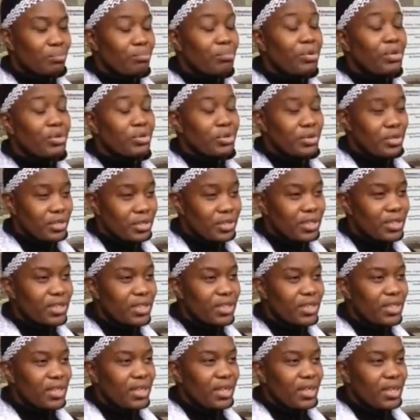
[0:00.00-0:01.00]

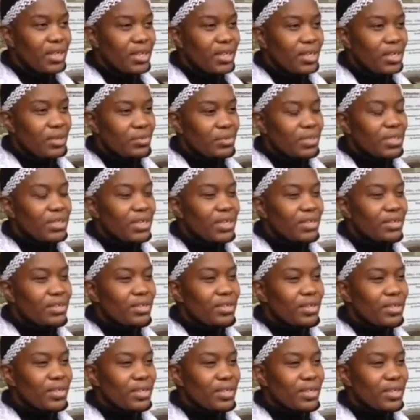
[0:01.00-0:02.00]
burnt, it was kind of
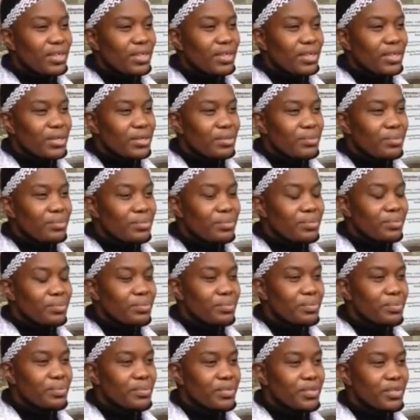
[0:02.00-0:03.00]
like,
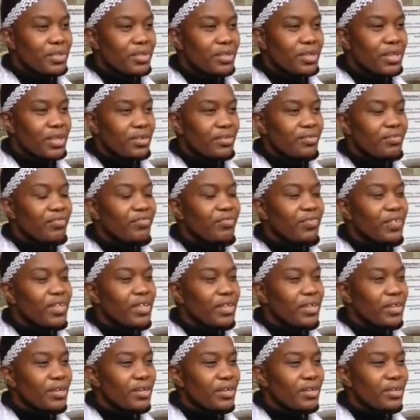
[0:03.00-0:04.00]
um, you kind of
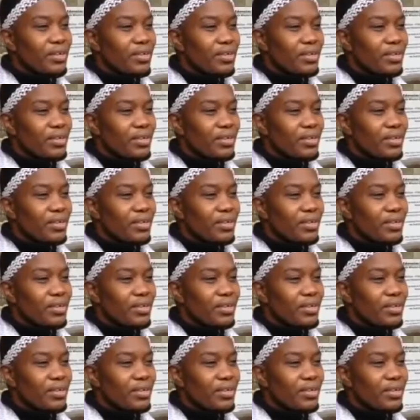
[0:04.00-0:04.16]
feel